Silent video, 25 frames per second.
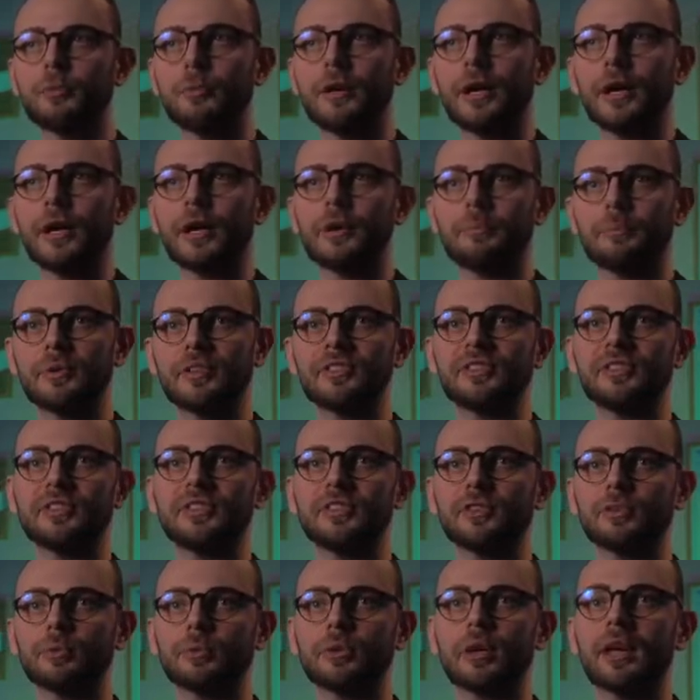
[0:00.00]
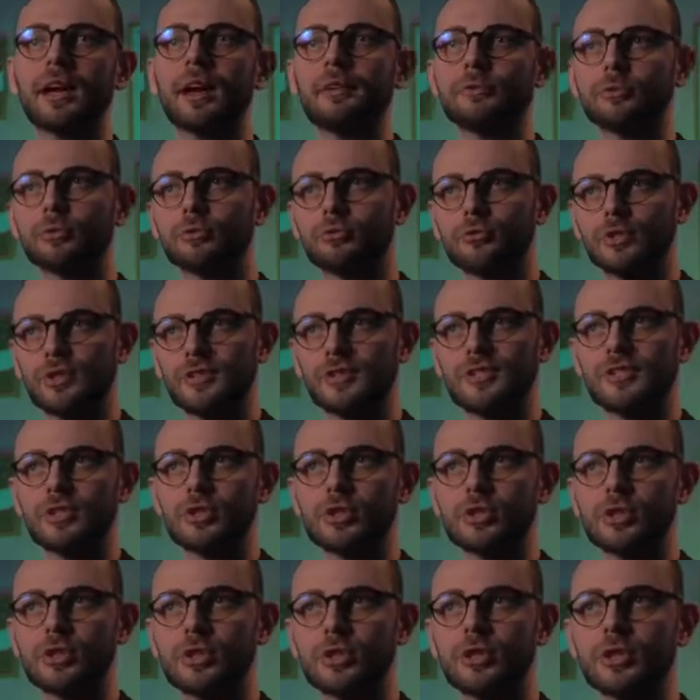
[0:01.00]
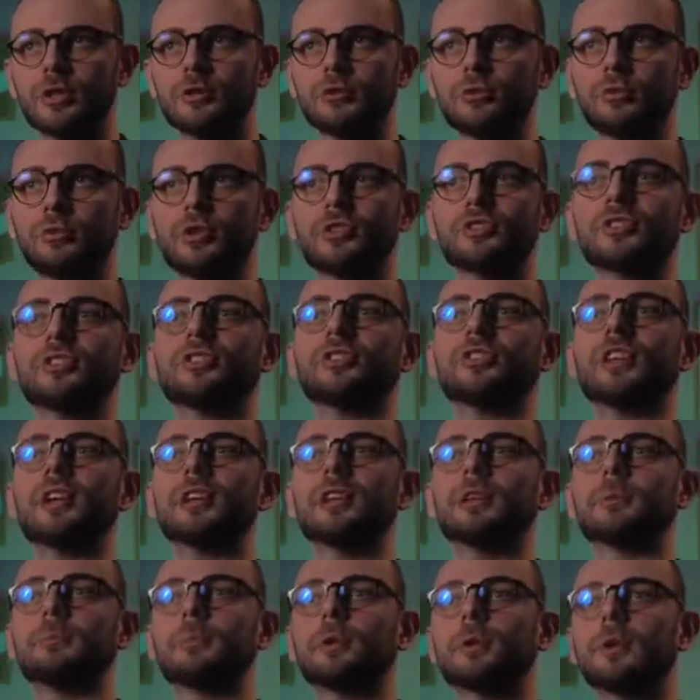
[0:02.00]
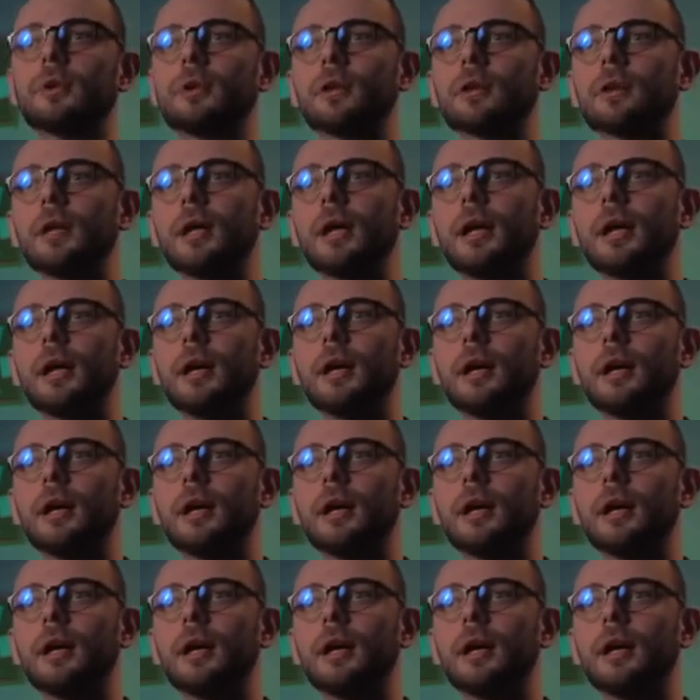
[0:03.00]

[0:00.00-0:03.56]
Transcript: where businesses will have to transition into a sustainable